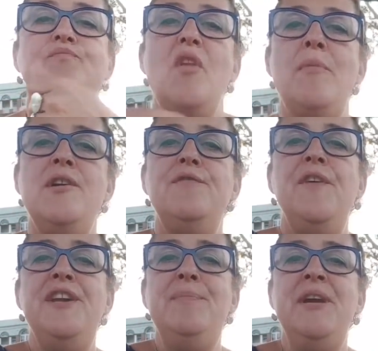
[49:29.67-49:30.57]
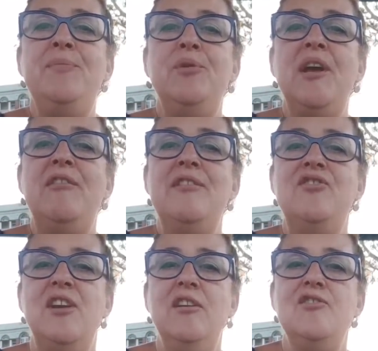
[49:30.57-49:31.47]
The most funny people are
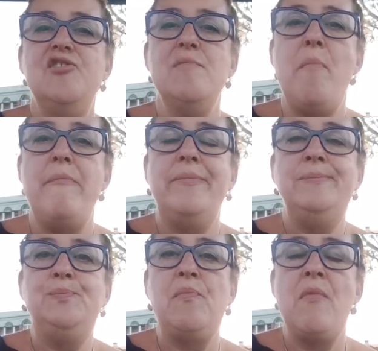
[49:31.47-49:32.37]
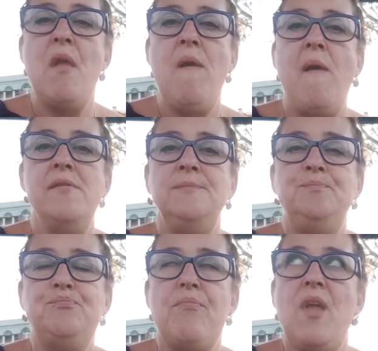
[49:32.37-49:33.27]
intelligent.
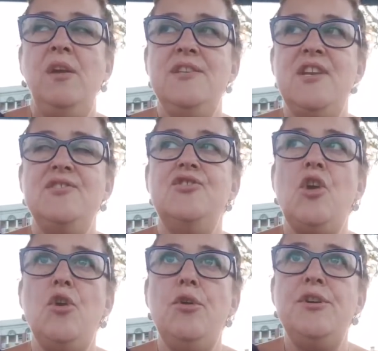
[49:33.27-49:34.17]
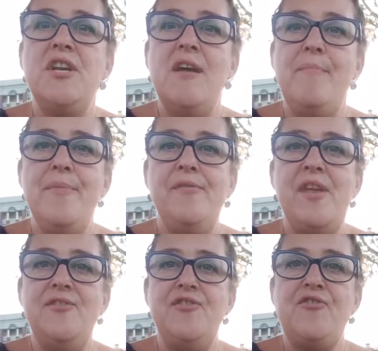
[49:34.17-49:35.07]
I guess they're so dumb that
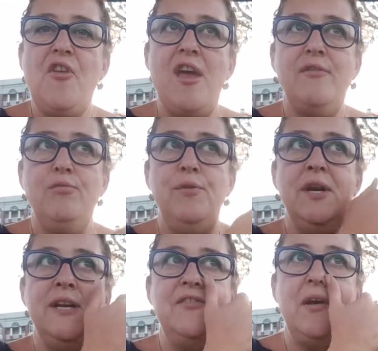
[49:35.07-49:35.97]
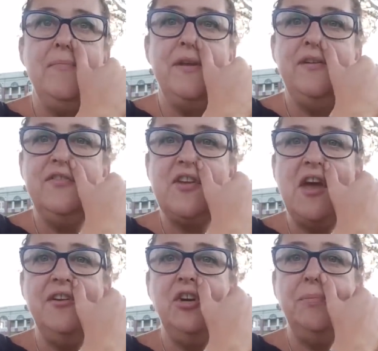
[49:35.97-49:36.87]
they're just like really dumb that you just
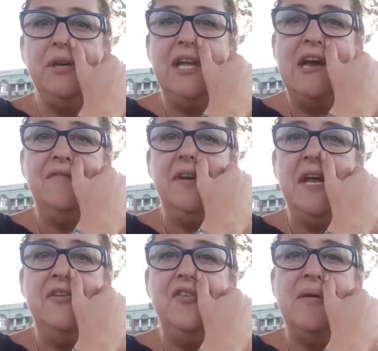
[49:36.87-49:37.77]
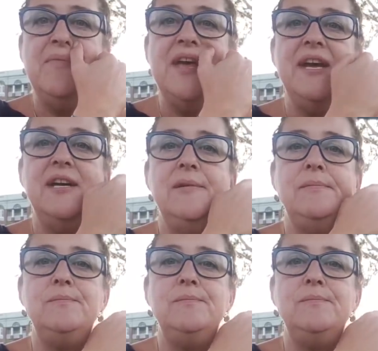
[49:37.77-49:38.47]
can't help but laugh at how dumb they are.